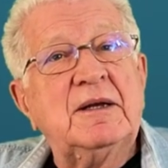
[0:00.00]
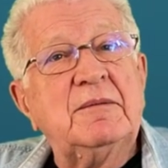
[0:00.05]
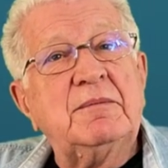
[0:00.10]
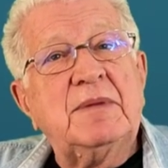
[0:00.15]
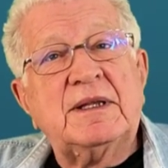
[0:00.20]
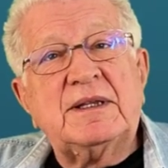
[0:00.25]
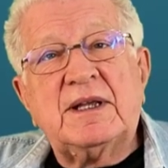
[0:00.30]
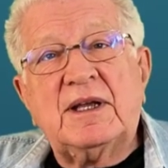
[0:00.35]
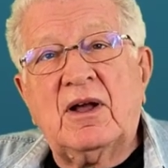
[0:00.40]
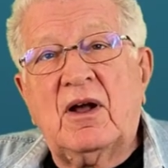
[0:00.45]

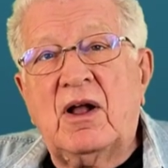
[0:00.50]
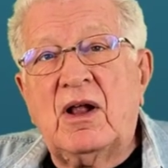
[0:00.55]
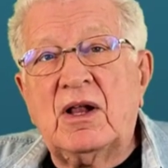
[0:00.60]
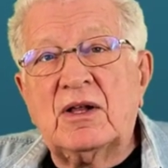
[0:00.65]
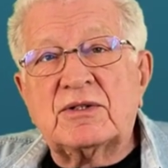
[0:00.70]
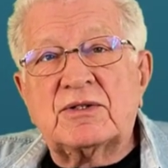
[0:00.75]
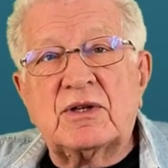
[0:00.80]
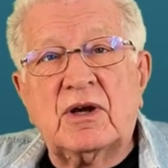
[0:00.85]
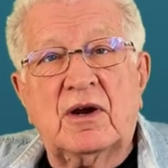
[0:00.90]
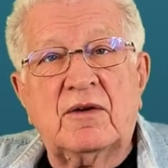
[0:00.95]
But they all
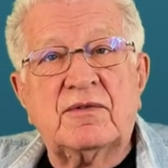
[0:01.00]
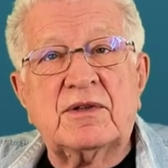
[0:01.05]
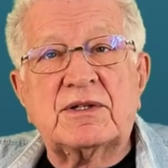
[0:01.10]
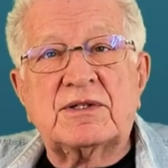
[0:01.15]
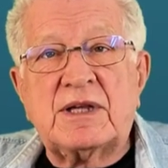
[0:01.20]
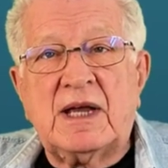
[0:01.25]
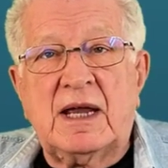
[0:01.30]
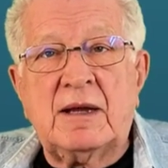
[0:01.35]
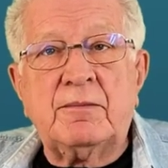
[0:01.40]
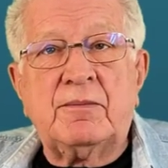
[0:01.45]
serve the
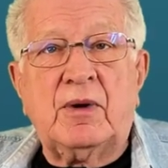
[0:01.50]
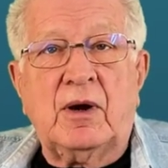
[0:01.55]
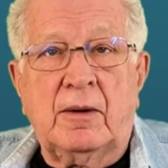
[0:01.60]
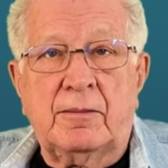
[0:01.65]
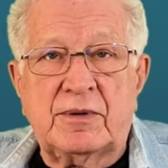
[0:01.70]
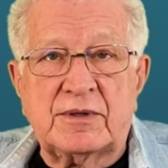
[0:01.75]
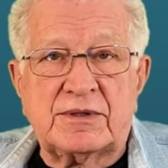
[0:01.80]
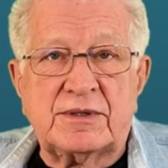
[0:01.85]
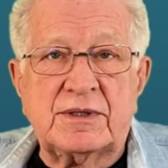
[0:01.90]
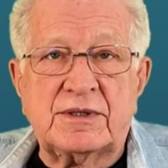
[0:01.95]
same
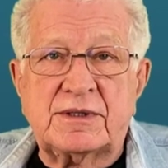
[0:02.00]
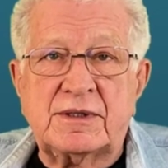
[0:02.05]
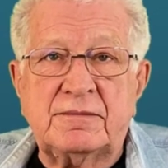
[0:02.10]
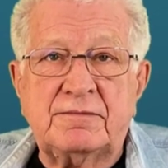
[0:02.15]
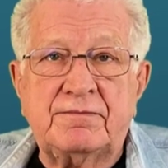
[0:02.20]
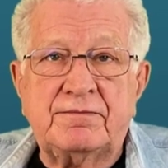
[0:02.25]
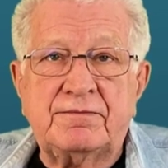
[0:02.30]
purposes.